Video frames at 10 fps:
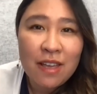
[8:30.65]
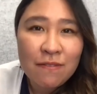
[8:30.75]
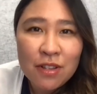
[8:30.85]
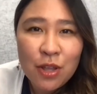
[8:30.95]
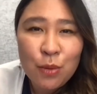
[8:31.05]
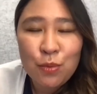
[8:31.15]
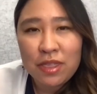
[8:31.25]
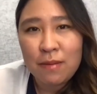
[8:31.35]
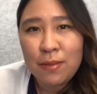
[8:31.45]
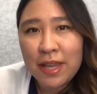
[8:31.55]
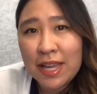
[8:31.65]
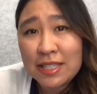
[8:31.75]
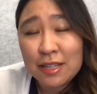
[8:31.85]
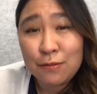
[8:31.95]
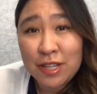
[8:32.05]
envelope with a big
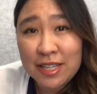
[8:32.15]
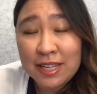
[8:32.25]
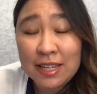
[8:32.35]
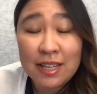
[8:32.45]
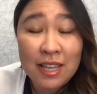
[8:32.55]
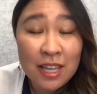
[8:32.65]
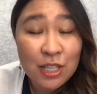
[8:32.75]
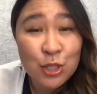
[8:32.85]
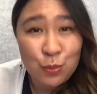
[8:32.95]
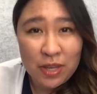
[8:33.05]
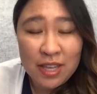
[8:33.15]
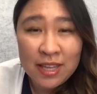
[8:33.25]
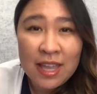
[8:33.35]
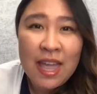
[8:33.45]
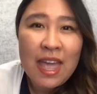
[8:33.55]
idea written in it each
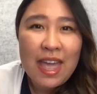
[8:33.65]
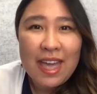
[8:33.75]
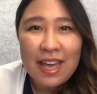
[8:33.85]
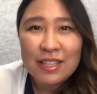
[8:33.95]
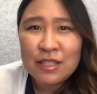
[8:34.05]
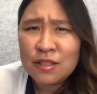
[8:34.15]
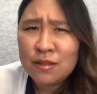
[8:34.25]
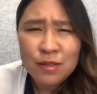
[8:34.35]
week and,